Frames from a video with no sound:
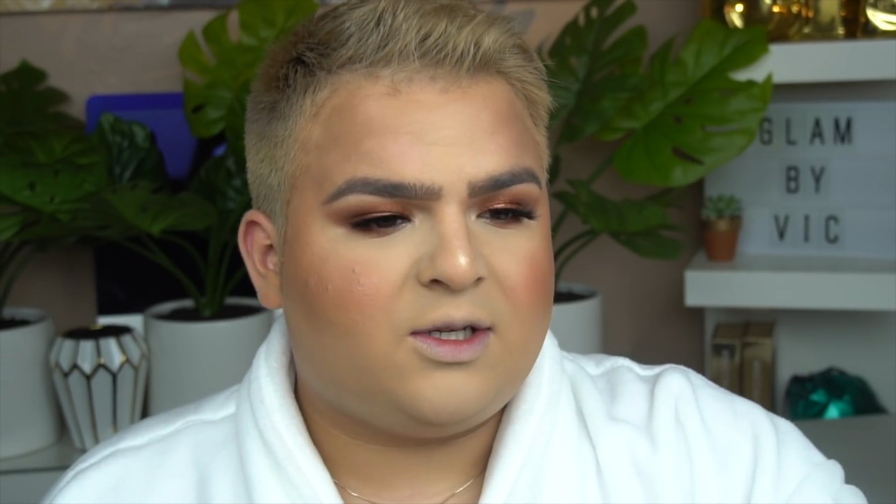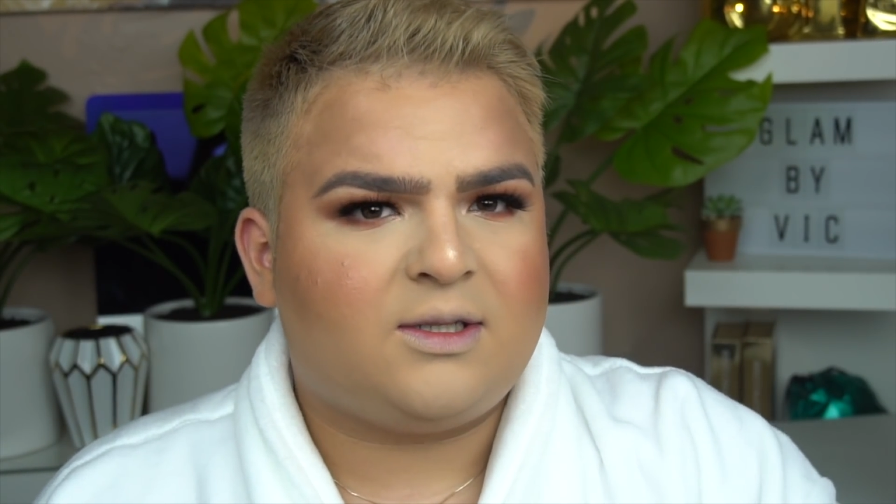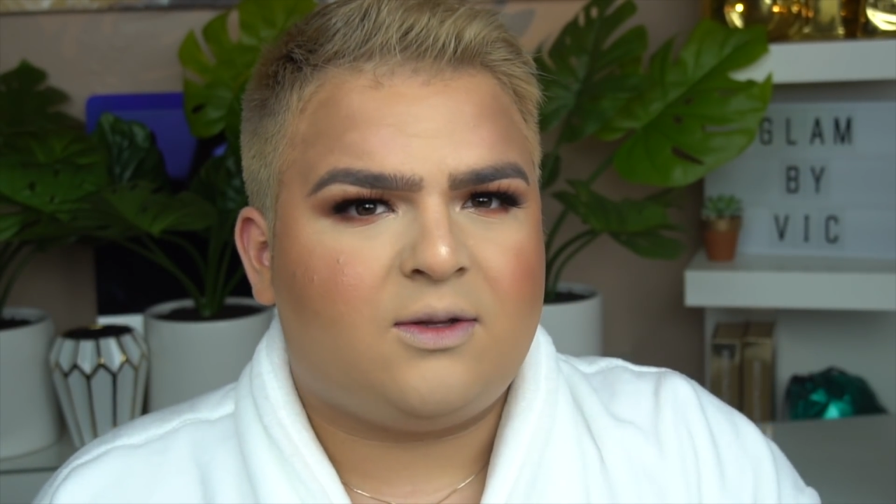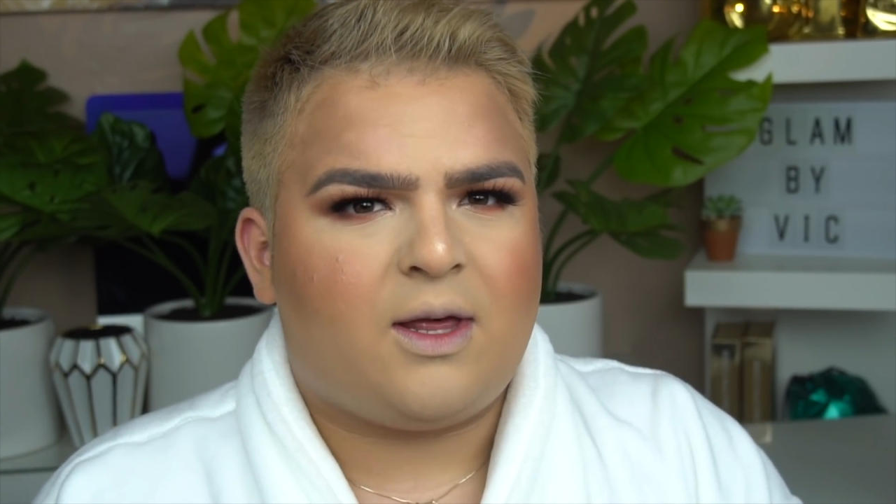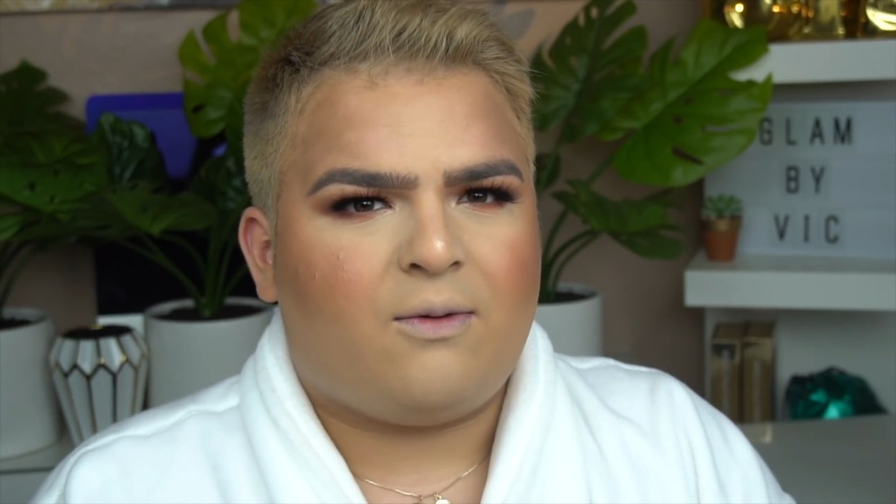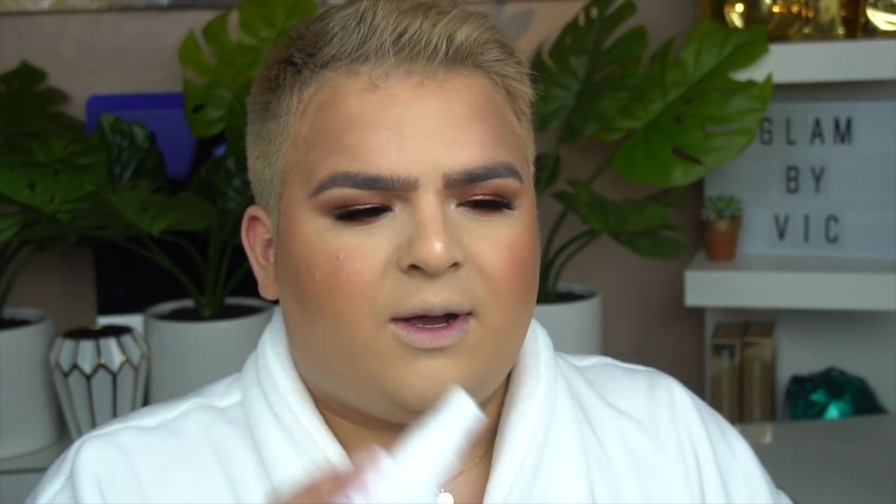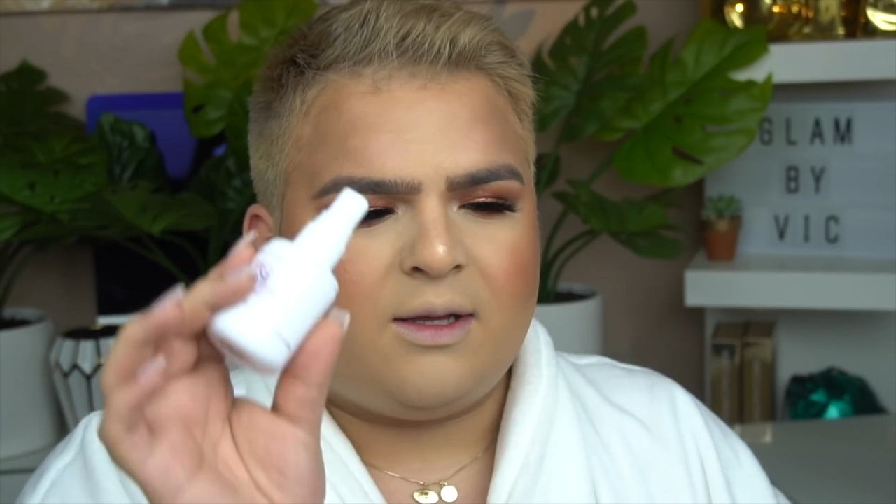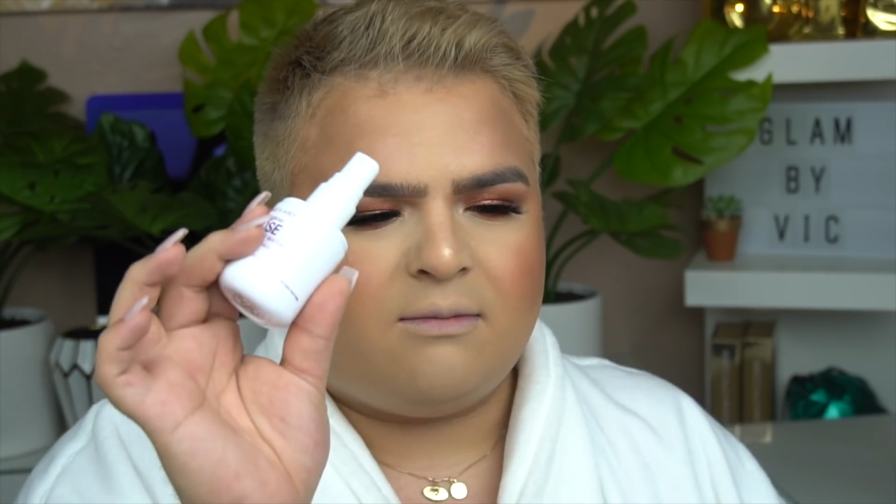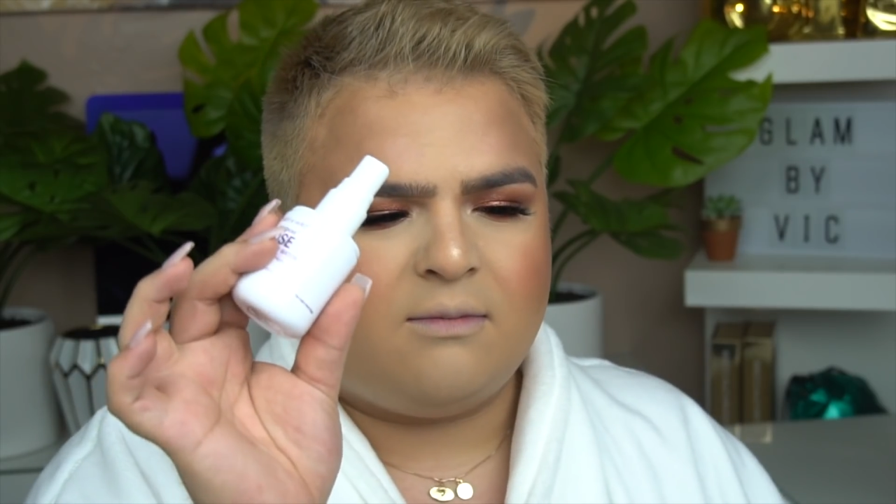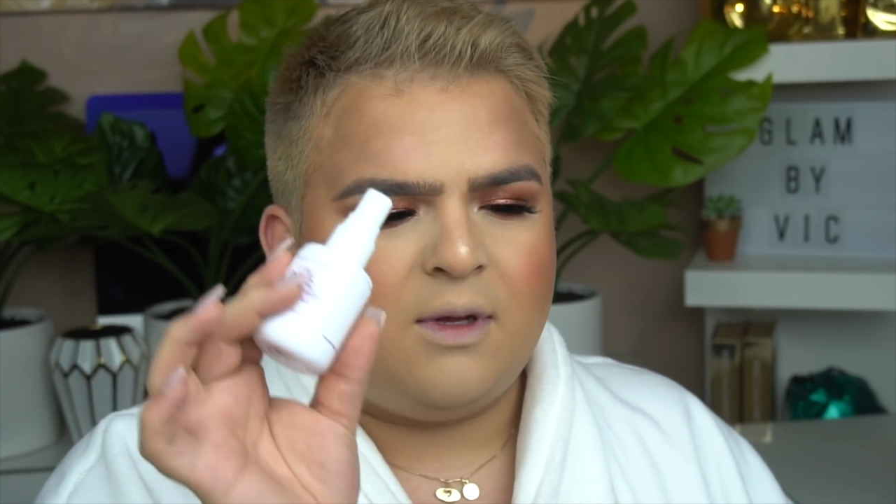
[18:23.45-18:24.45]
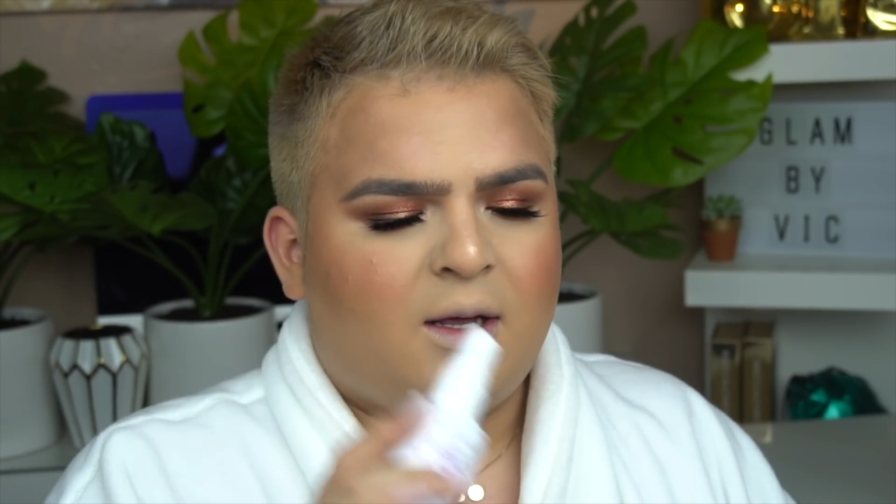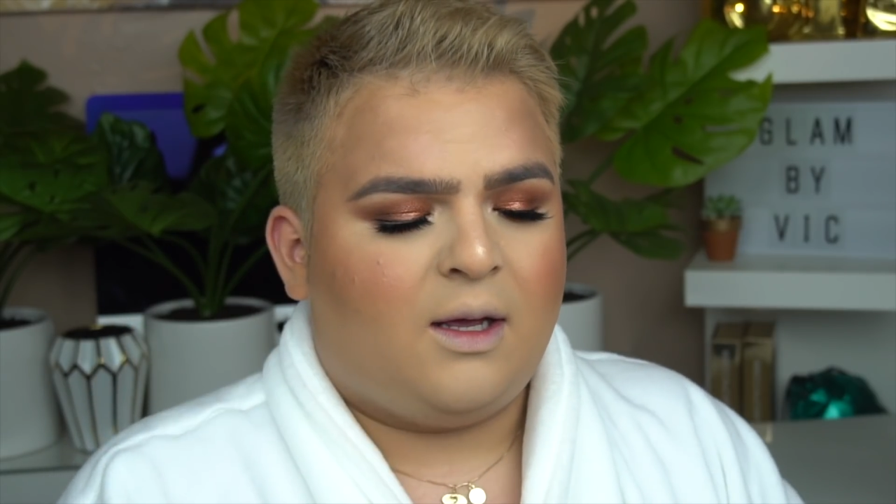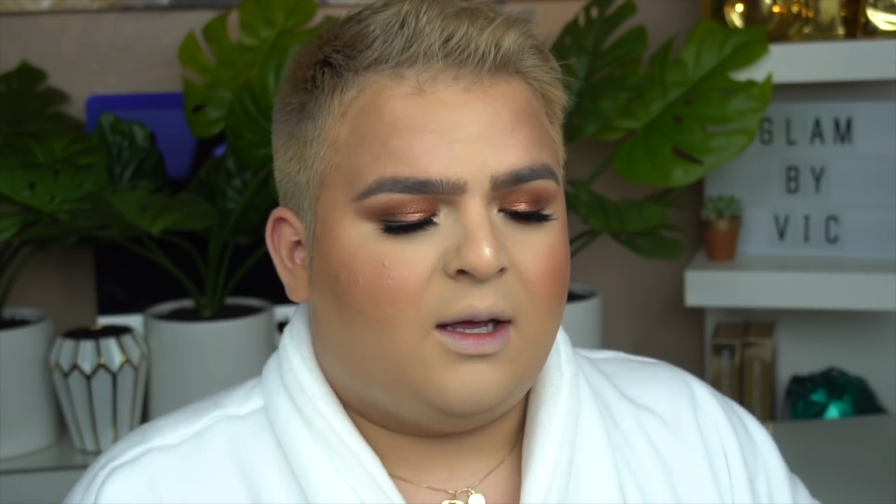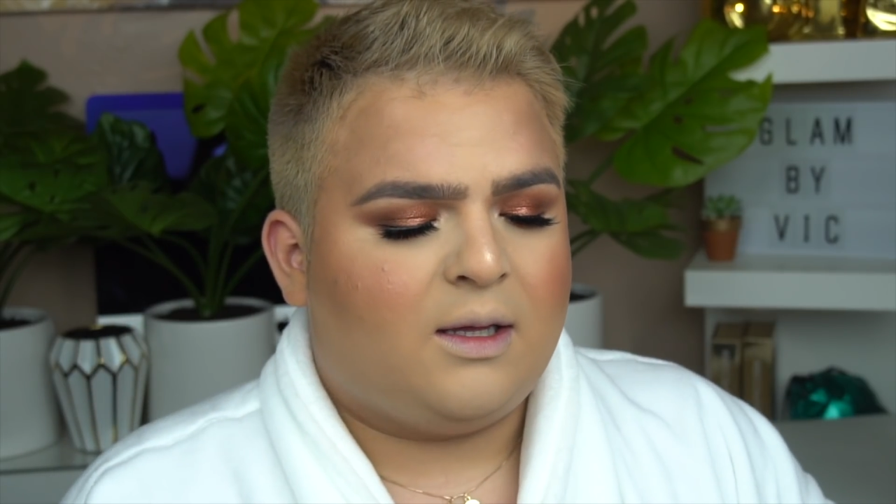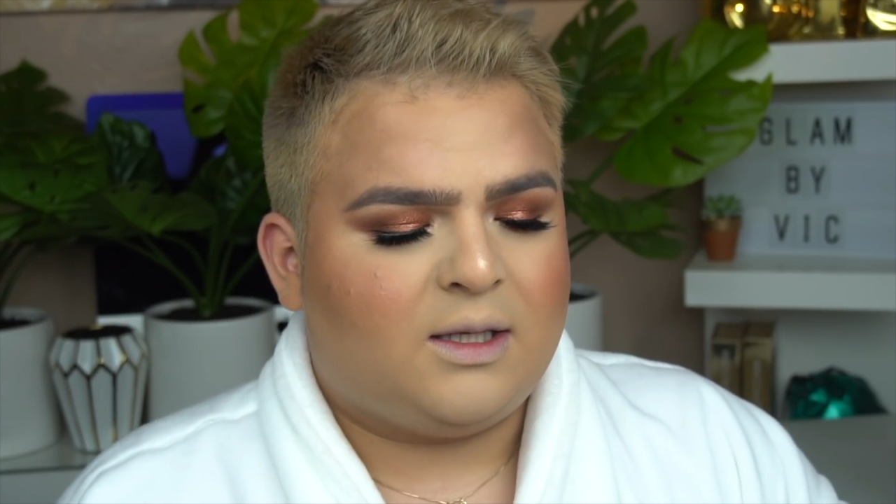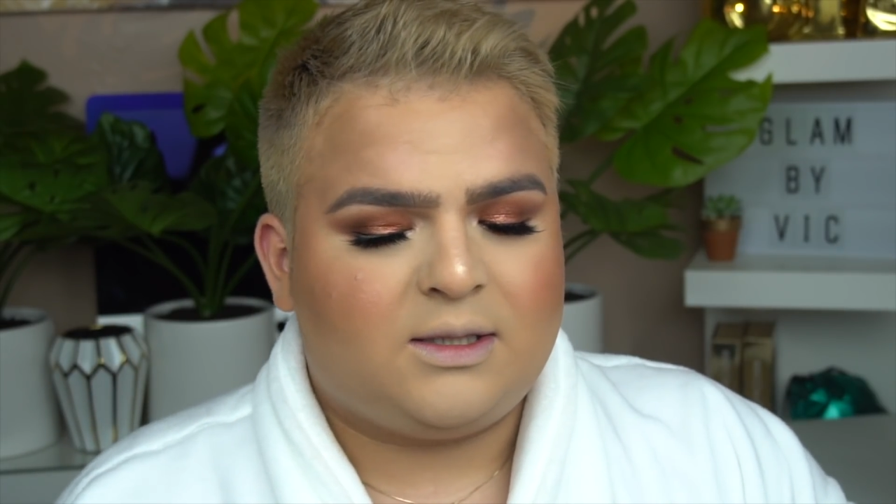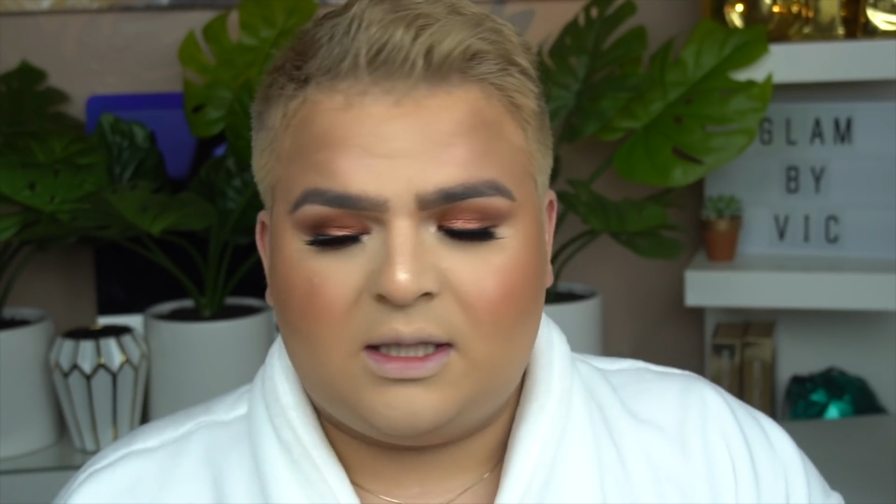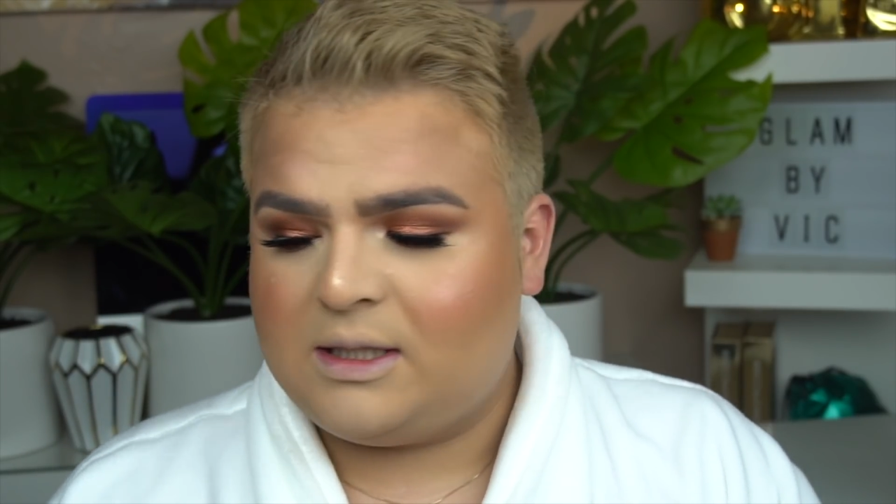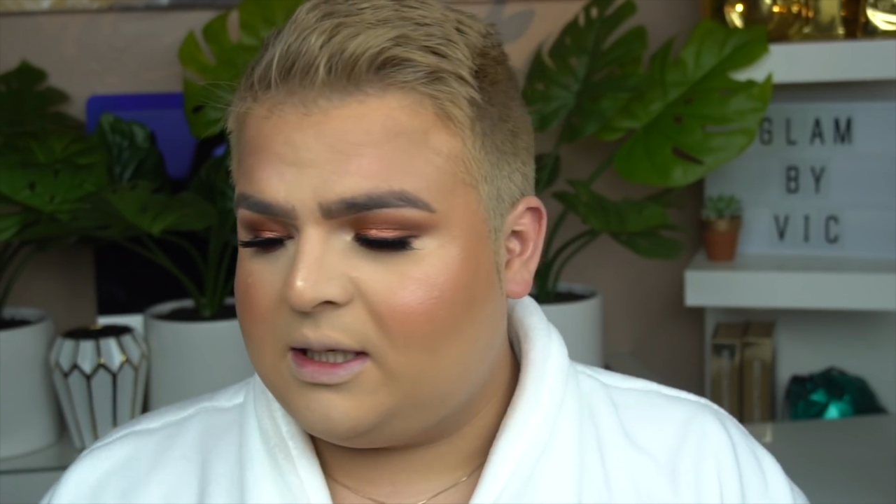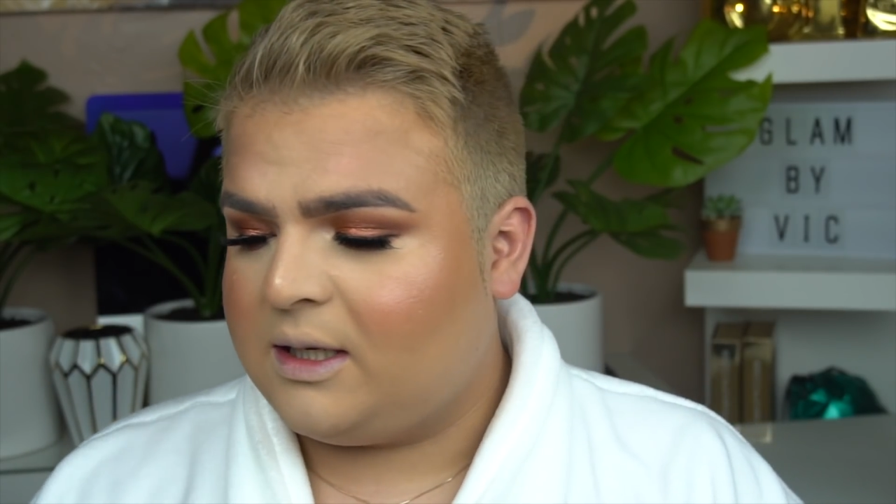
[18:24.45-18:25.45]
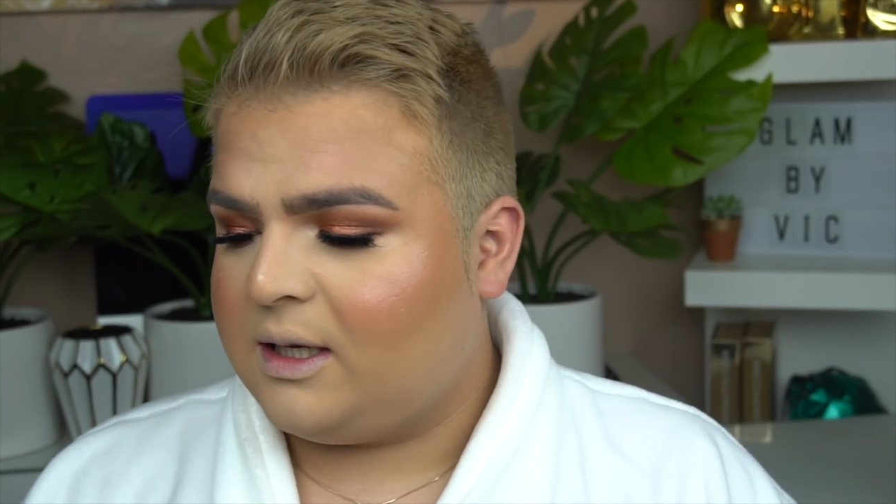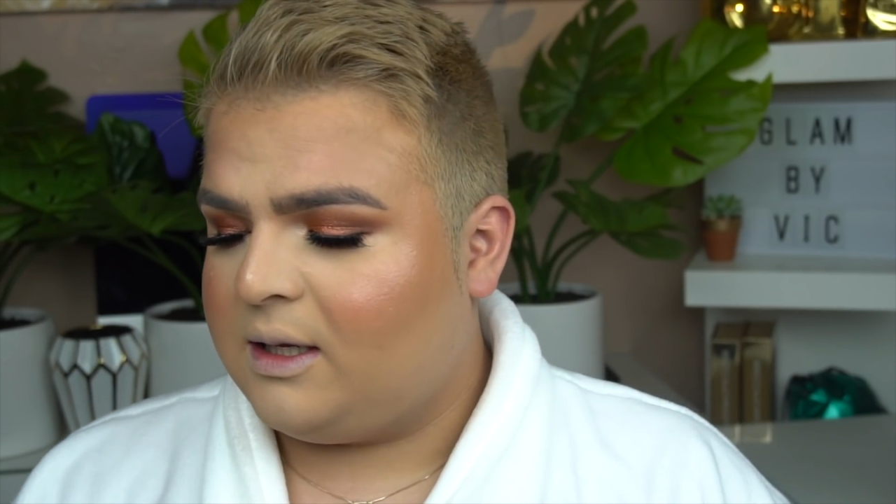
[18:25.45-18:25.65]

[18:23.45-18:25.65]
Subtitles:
just so that way this doesn't